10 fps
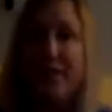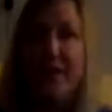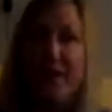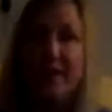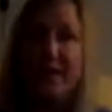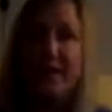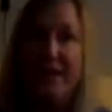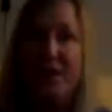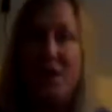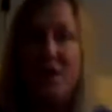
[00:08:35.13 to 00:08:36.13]
crazy,
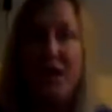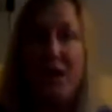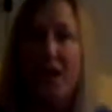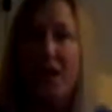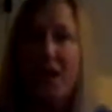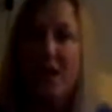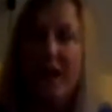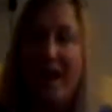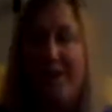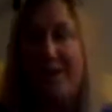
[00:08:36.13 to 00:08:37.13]
or
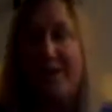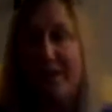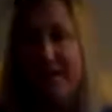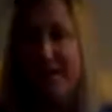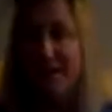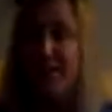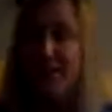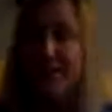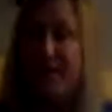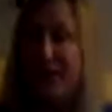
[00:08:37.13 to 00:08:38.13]
I don't even like to
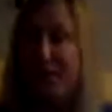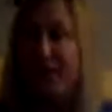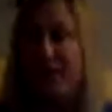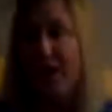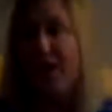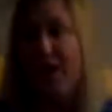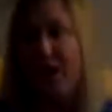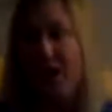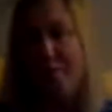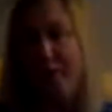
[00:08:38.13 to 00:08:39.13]
use that word,
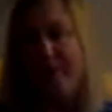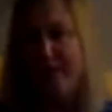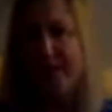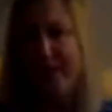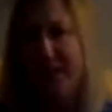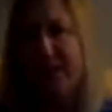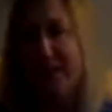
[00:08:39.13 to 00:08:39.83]
or mentally